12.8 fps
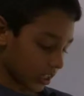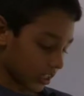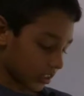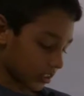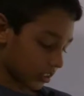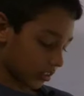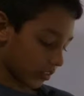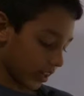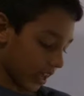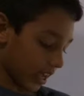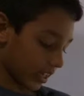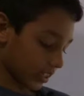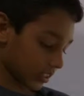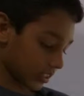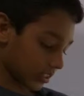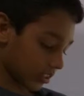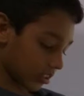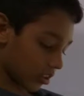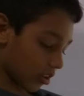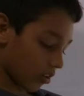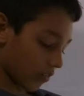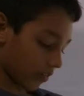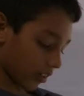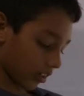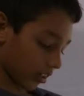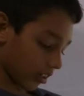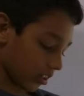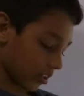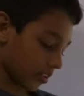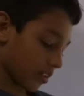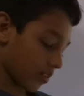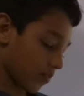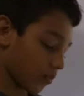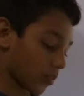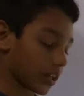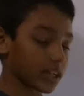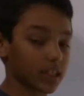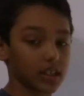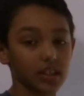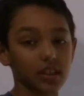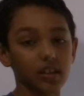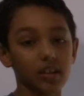So x over 1,